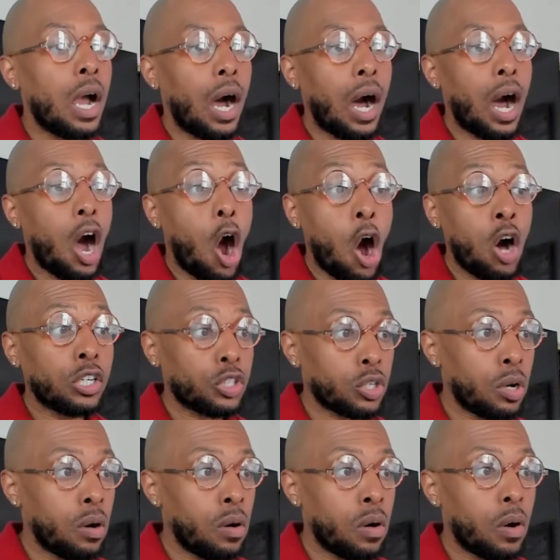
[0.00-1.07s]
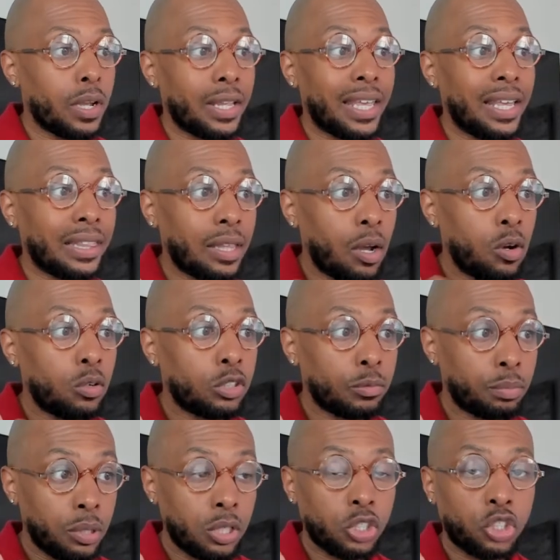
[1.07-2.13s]
Also, get those
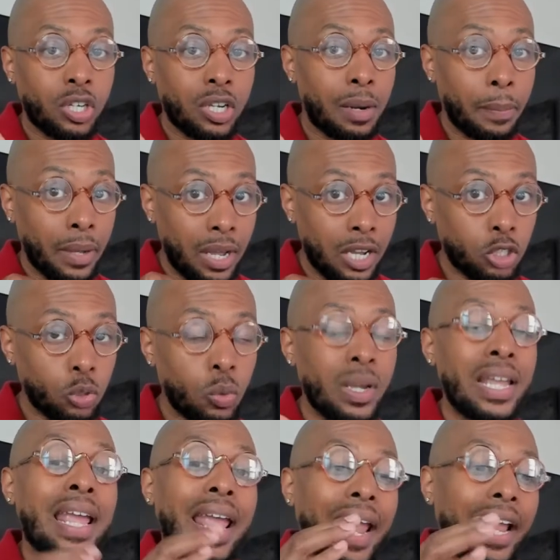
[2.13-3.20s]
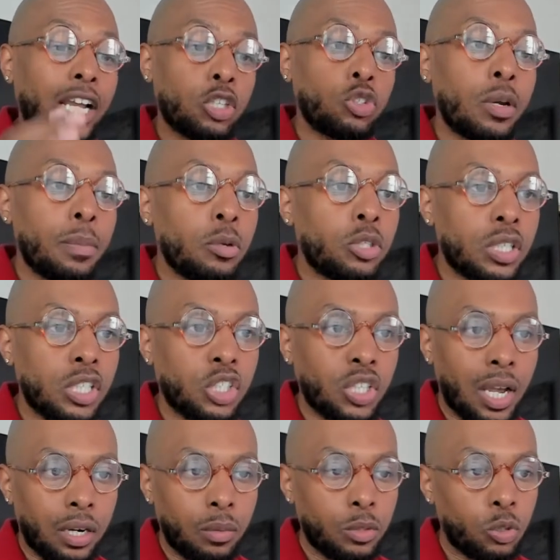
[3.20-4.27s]
books, Shut Up and Hustle, and contribute to the
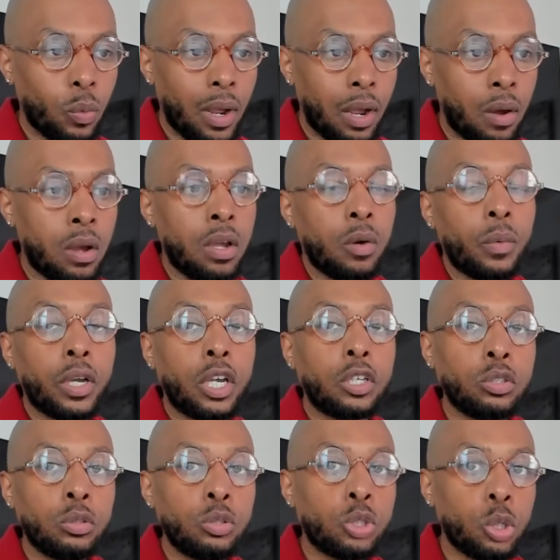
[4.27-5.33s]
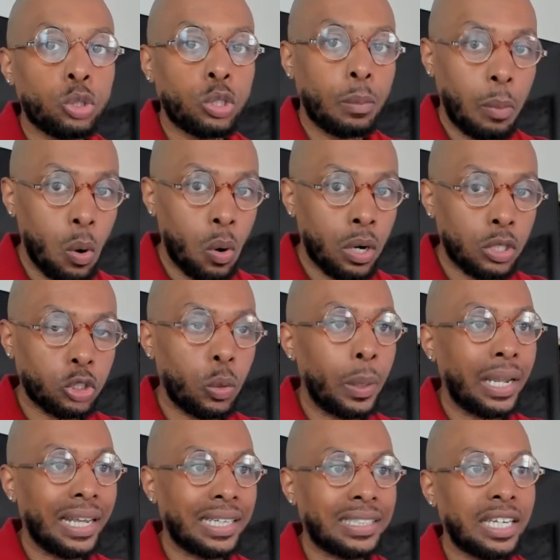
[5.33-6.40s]
channel as well. We could use your support so
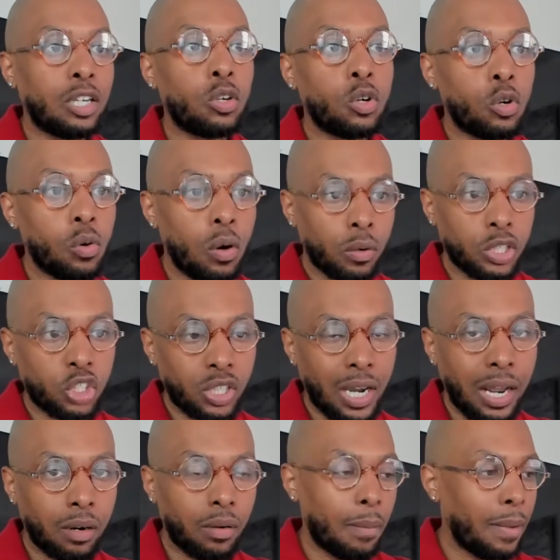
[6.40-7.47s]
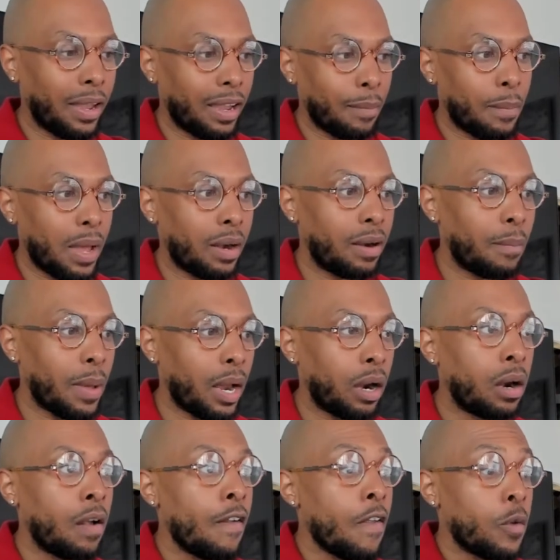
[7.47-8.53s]
we can continue to grow this channel and make it better and
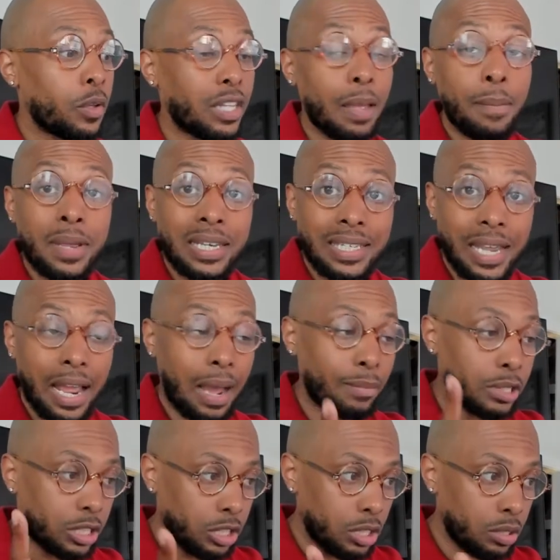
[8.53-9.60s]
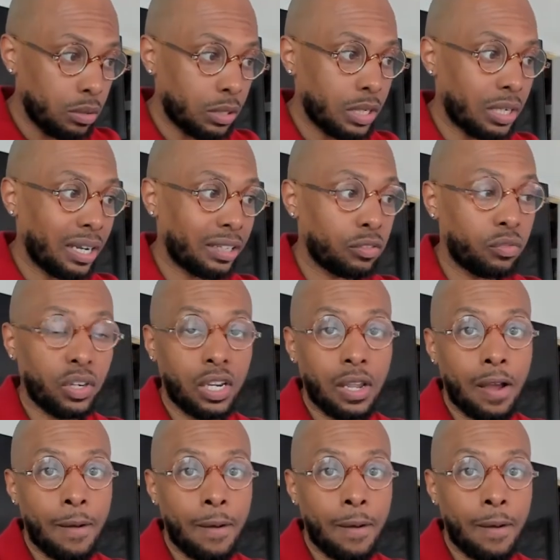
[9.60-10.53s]
better. With that being said, I'm going to see you in the next video.